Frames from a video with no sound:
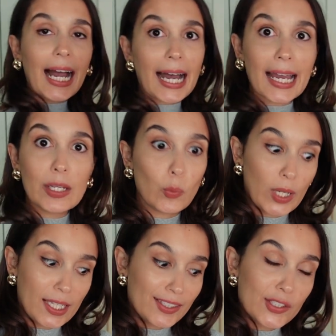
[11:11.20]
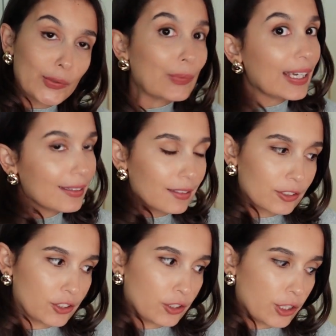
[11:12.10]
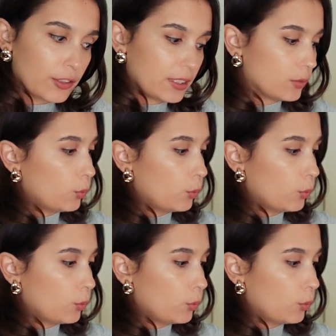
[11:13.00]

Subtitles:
I went to Another Stories,